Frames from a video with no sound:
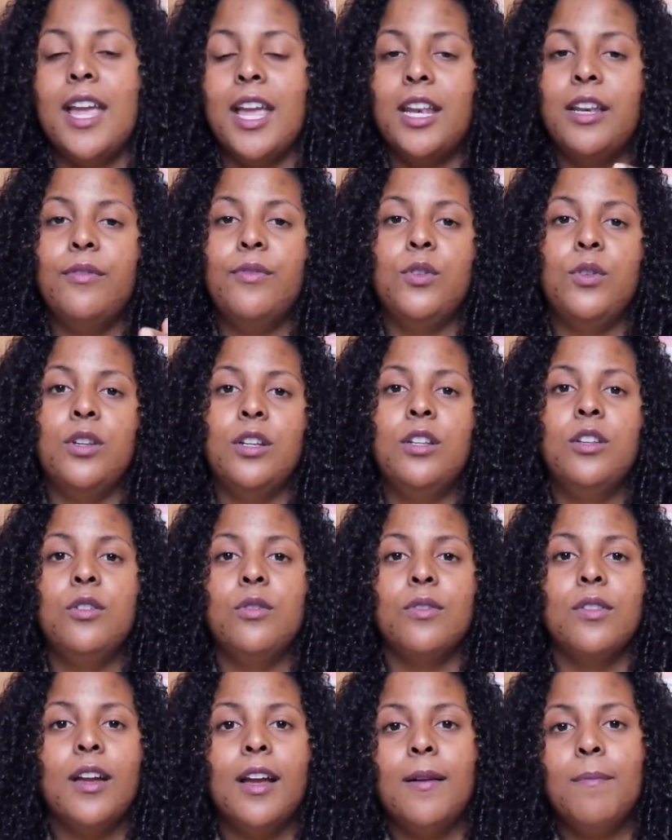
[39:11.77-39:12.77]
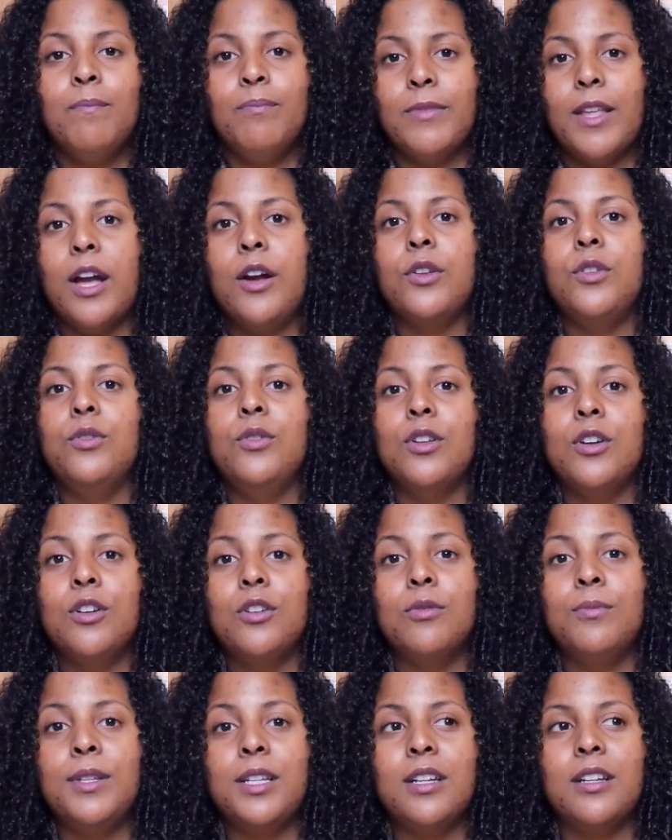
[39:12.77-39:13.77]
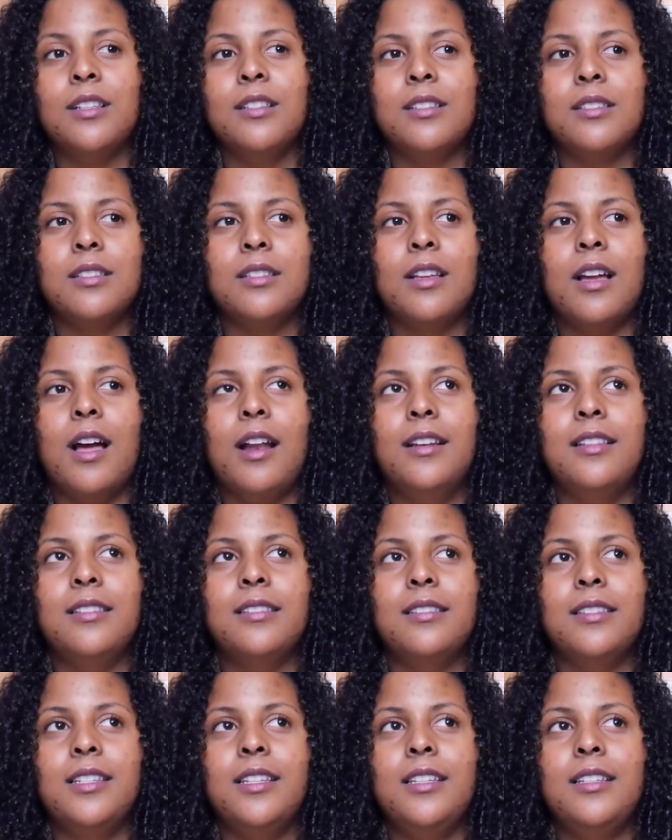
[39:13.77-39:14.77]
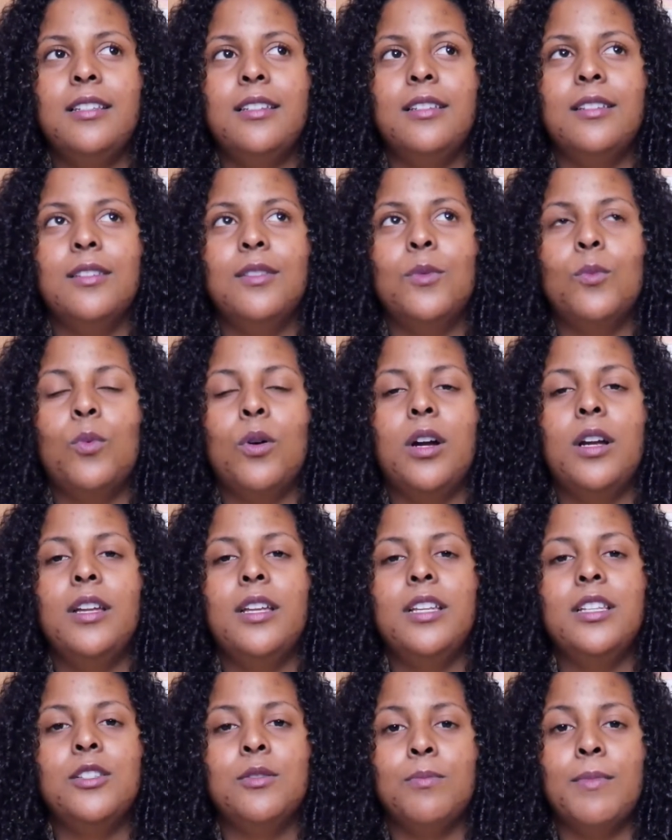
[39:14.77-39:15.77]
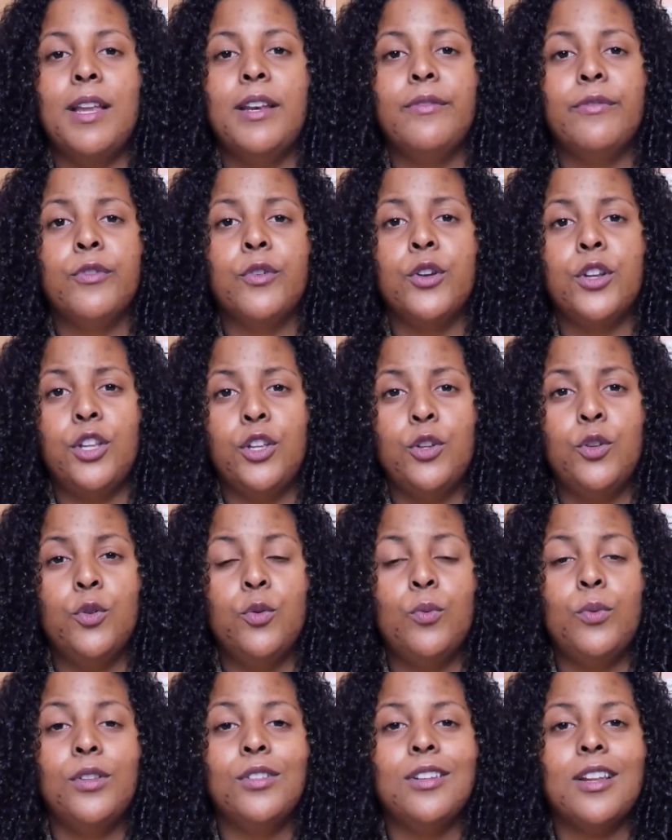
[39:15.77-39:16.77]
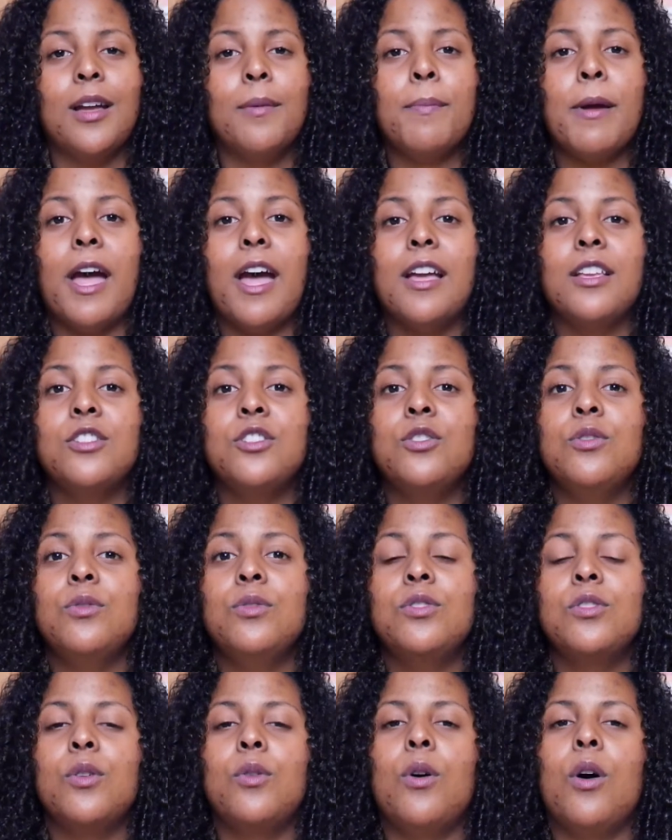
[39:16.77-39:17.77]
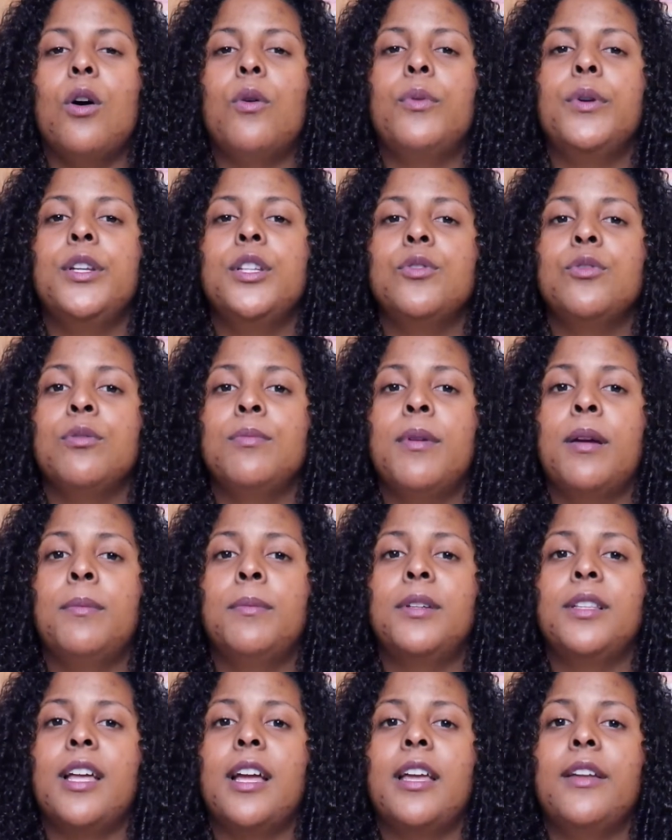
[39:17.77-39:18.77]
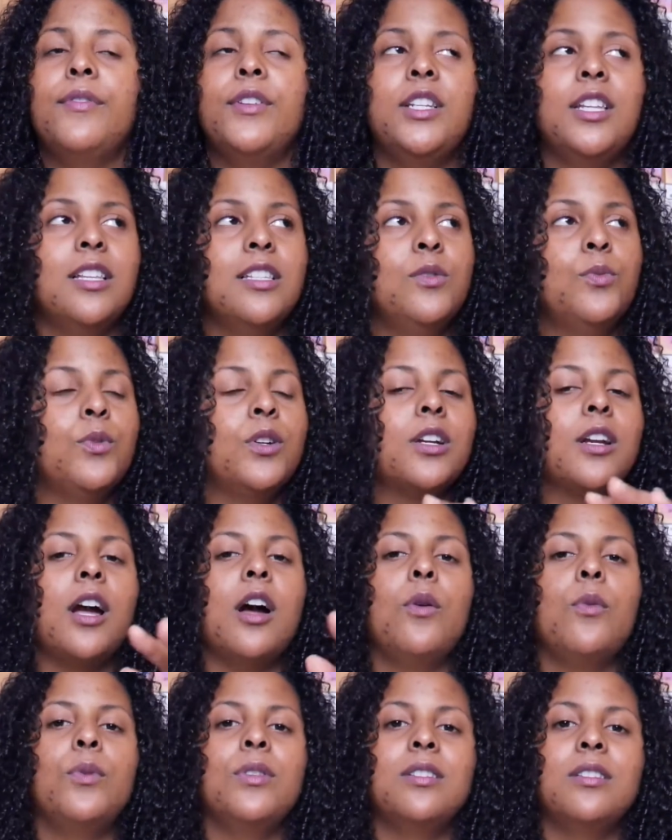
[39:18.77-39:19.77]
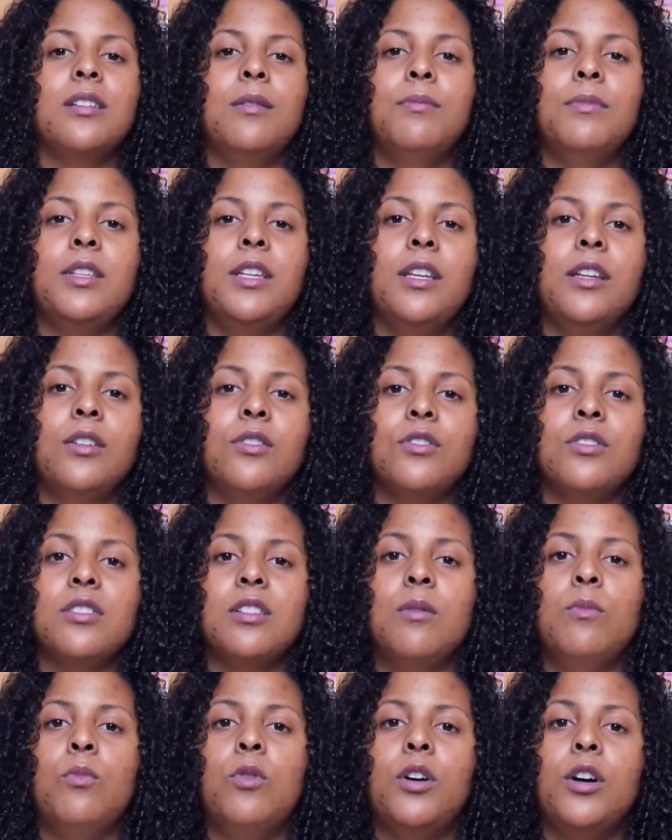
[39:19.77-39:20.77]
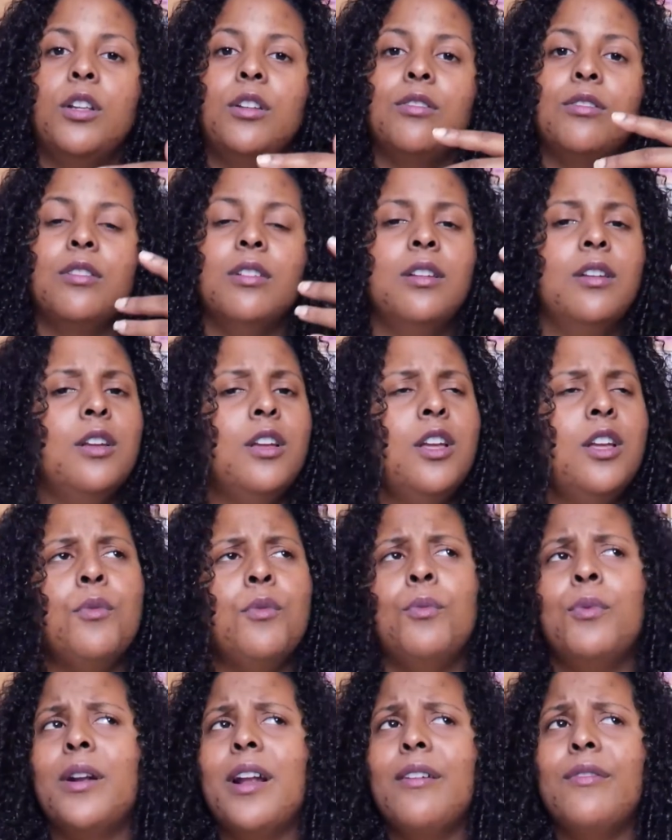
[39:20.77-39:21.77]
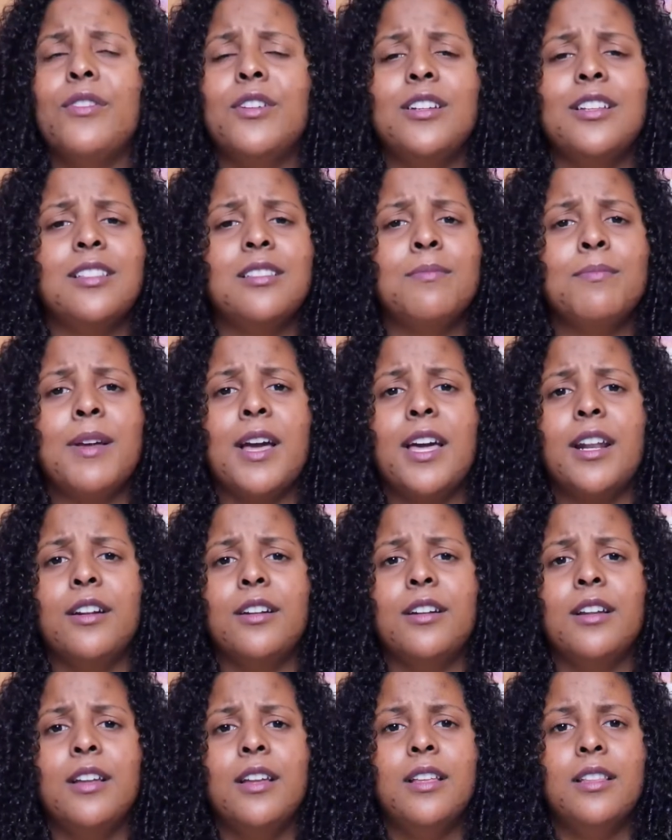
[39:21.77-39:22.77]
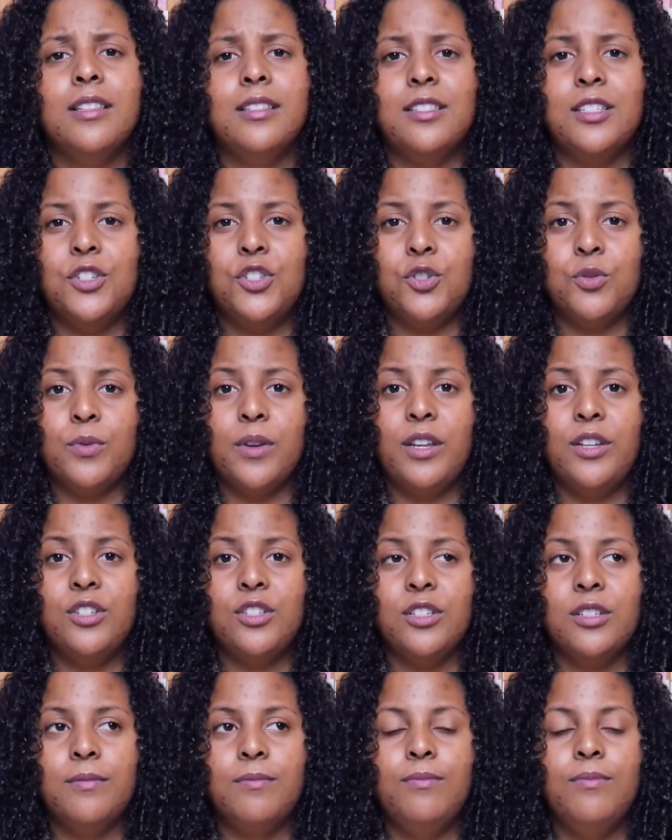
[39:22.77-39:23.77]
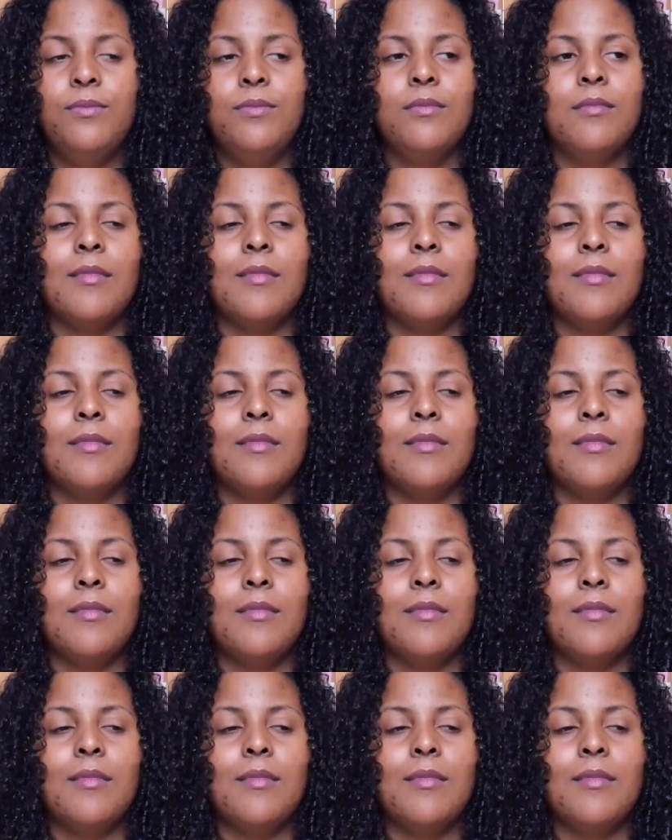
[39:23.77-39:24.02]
And if you didn't know that, now you know, because honestly, what is meant for you will not pass you. So always remember that if it doesn't work out with something or someone or whatever, it doesn't matter the situation.